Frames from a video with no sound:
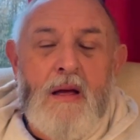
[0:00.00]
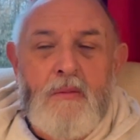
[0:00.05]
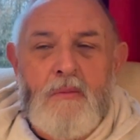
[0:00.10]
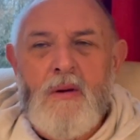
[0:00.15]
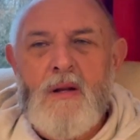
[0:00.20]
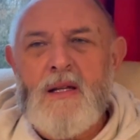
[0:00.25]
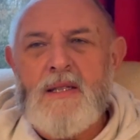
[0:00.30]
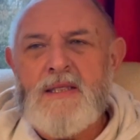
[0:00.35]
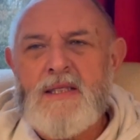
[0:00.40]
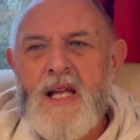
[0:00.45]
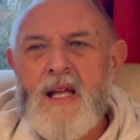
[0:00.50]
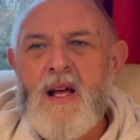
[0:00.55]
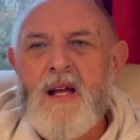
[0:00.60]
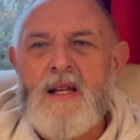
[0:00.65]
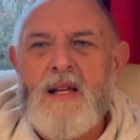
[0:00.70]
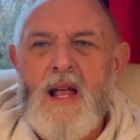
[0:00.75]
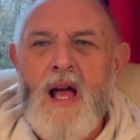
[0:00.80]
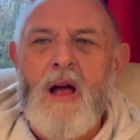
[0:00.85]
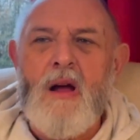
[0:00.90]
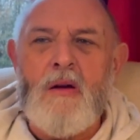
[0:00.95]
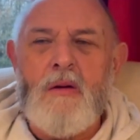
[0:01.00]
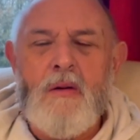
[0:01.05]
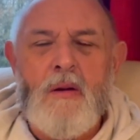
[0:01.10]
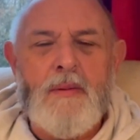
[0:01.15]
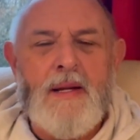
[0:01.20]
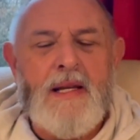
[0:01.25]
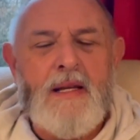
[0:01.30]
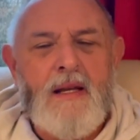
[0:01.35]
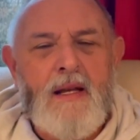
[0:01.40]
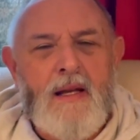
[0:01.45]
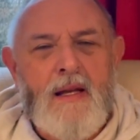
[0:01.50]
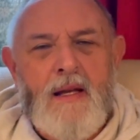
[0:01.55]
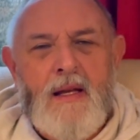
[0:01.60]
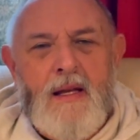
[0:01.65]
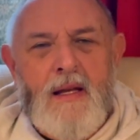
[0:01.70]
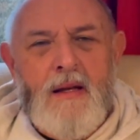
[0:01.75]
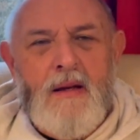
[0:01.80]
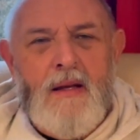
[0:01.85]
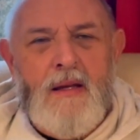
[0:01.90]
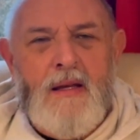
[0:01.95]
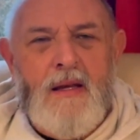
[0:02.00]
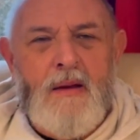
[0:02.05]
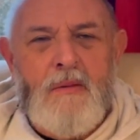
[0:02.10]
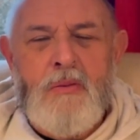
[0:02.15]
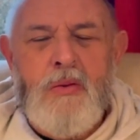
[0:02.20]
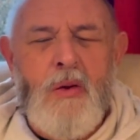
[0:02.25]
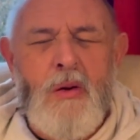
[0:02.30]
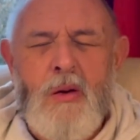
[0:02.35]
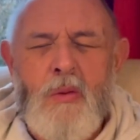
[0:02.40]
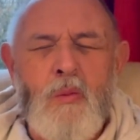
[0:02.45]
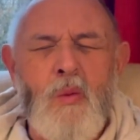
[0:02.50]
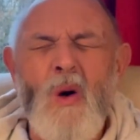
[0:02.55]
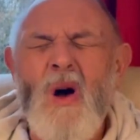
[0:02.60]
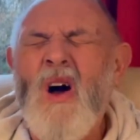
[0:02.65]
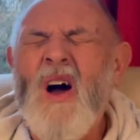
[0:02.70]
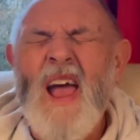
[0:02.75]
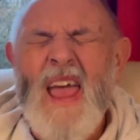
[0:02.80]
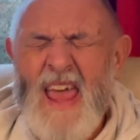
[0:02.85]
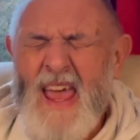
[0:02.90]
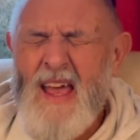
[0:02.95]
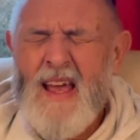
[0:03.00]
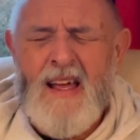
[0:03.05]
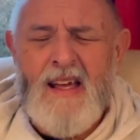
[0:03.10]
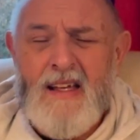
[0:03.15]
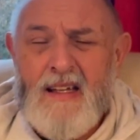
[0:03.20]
Well, I say I know. I mean, why?